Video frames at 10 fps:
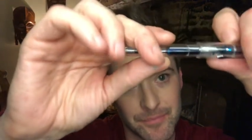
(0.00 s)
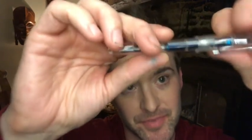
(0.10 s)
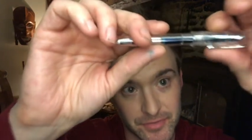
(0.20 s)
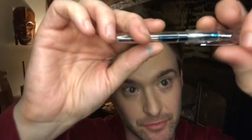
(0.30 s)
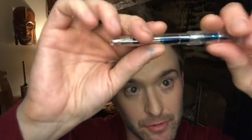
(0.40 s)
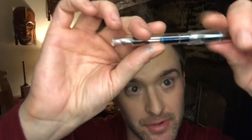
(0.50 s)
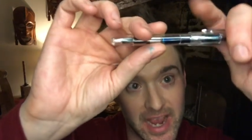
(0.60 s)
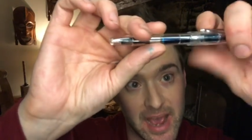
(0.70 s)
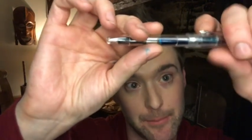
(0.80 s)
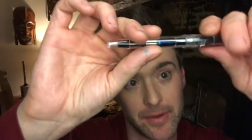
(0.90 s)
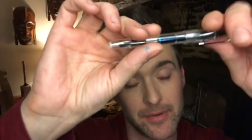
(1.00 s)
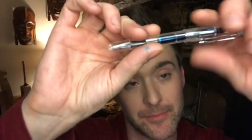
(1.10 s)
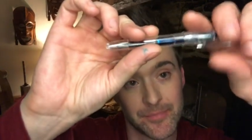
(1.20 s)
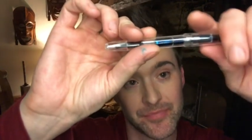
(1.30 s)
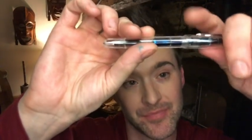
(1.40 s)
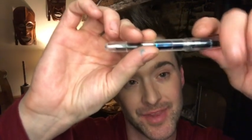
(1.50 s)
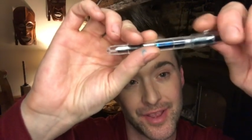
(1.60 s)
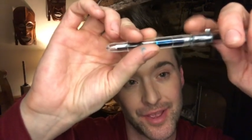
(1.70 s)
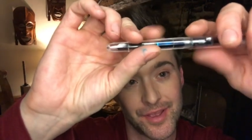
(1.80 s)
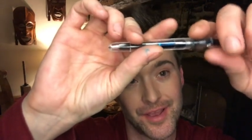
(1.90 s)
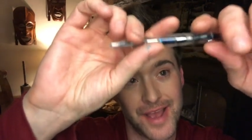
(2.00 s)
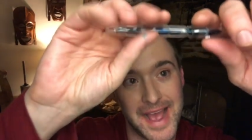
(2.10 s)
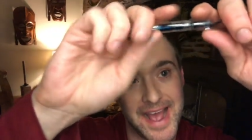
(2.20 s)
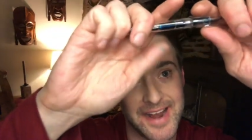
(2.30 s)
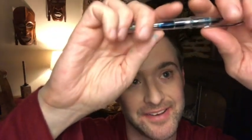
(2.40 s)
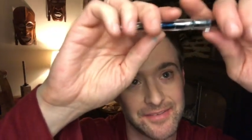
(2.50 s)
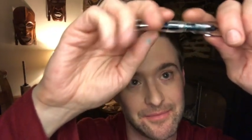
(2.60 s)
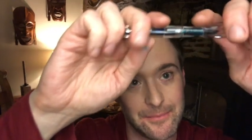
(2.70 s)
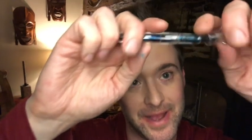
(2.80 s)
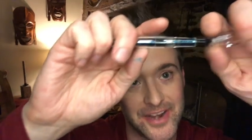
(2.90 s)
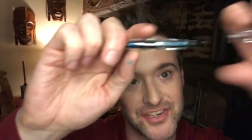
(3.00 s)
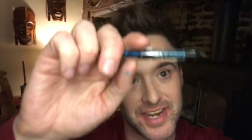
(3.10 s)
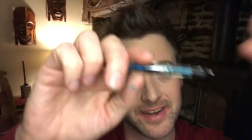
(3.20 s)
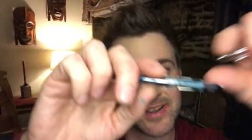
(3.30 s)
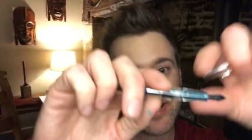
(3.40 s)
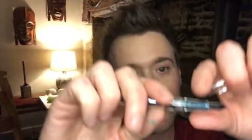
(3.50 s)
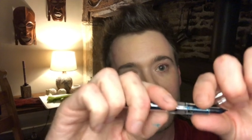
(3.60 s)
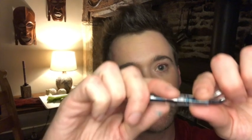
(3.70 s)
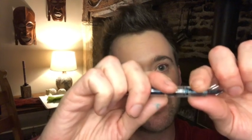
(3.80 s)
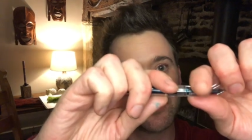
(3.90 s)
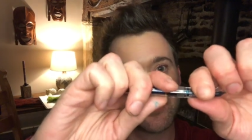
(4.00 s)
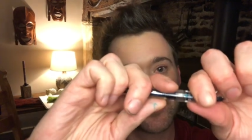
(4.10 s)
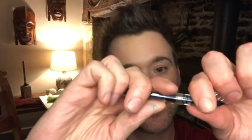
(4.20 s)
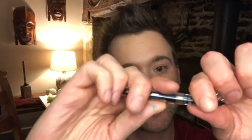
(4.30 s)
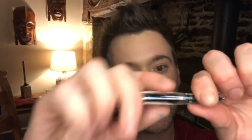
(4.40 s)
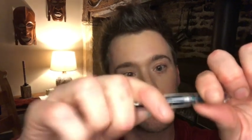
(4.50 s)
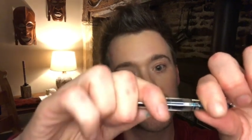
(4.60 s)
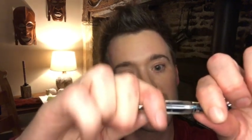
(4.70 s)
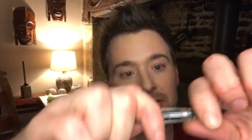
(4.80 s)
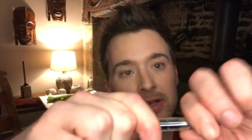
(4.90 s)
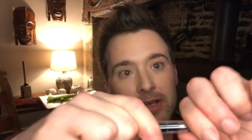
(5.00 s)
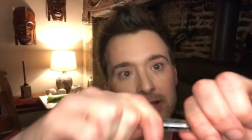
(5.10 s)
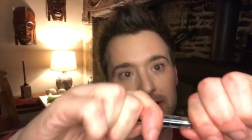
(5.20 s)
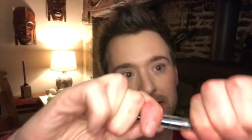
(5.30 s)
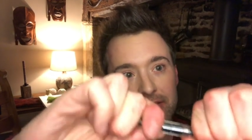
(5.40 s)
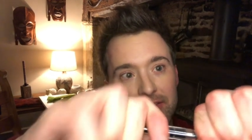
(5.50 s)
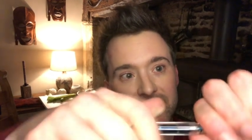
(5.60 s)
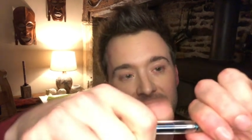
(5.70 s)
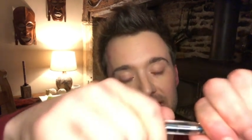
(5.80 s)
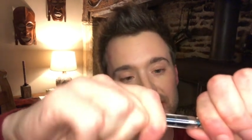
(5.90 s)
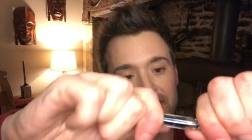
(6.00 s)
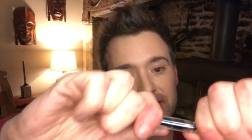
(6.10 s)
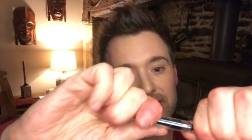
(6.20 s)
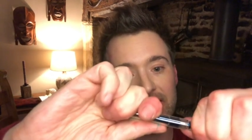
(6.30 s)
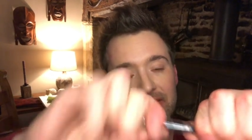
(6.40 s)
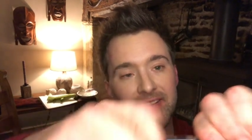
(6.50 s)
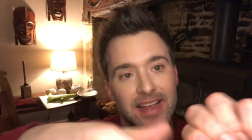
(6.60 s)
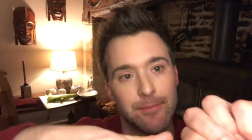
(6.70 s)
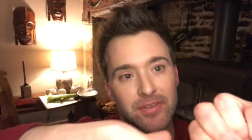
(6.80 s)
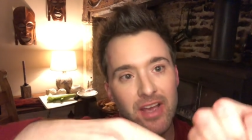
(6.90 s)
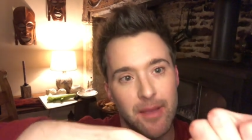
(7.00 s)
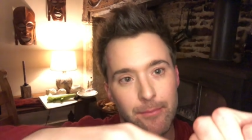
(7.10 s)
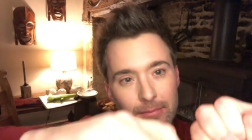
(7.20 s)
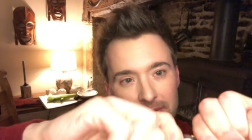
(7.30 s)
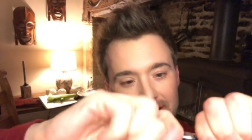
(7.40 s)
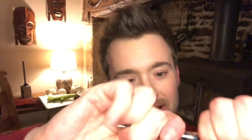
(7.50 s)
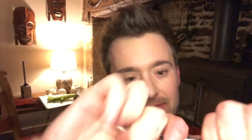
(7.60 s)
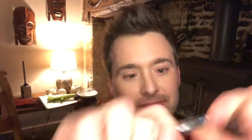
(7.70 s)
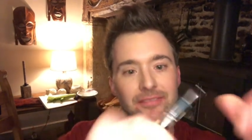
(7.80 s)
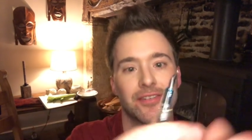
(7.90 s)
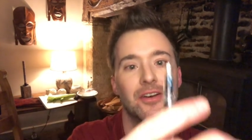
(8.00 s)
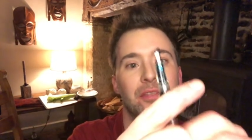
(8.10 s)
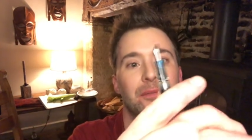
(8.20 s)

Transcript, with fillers: the screw cap and managing to dislodge the section at the same time. And I've got the